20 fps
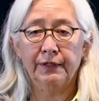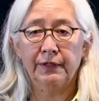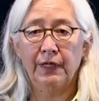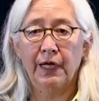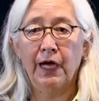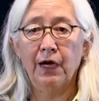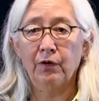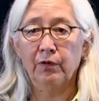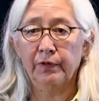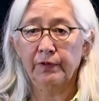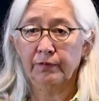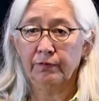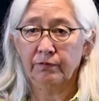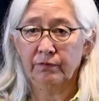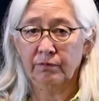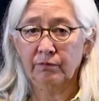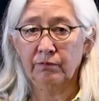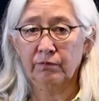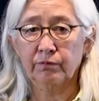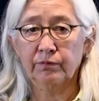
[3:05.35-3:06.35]
how
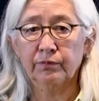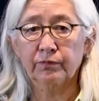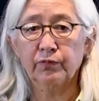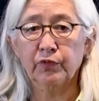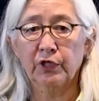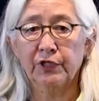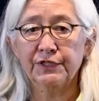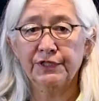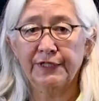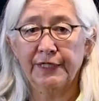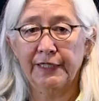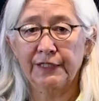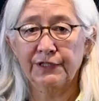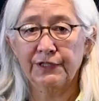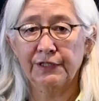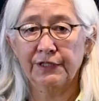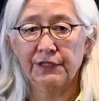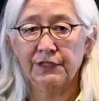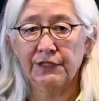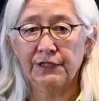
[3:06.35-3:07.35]
bronze
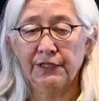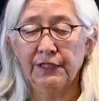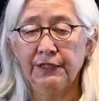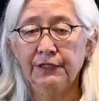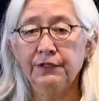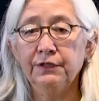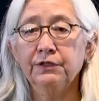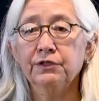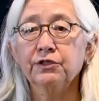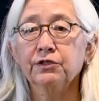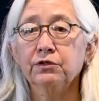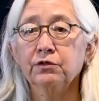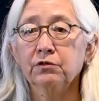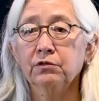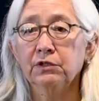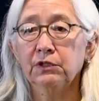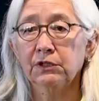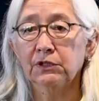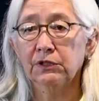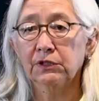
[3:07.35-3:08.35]
casting is done
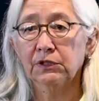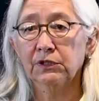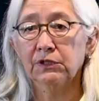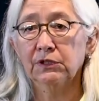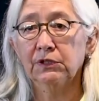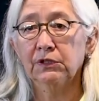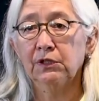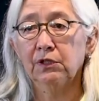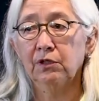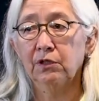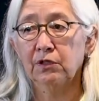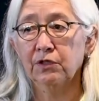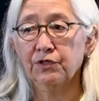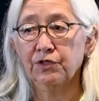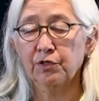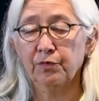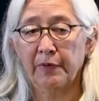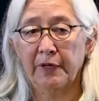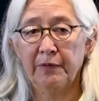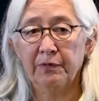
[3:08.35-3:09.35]
to
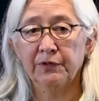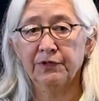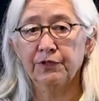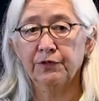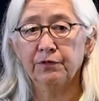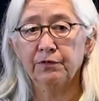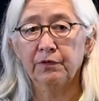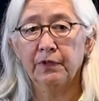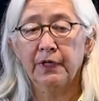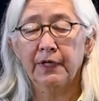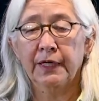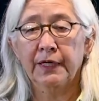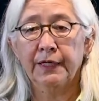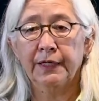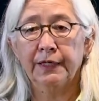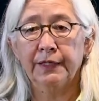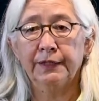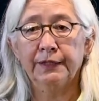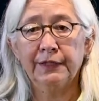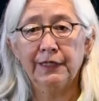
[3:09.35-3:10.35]
also be able to
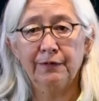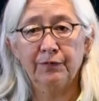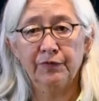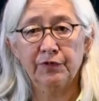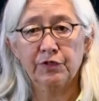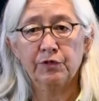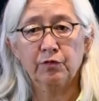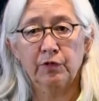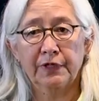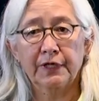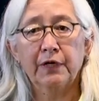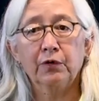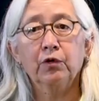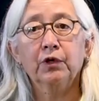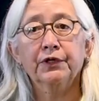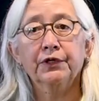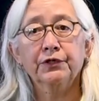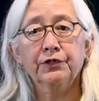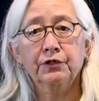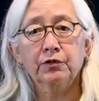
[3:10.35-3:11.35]
encompass what I
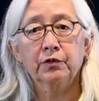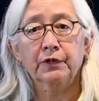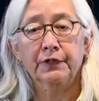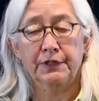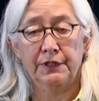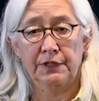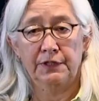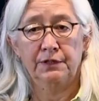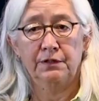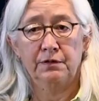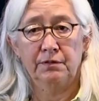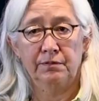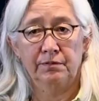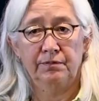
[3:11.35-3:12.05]
want to do with it.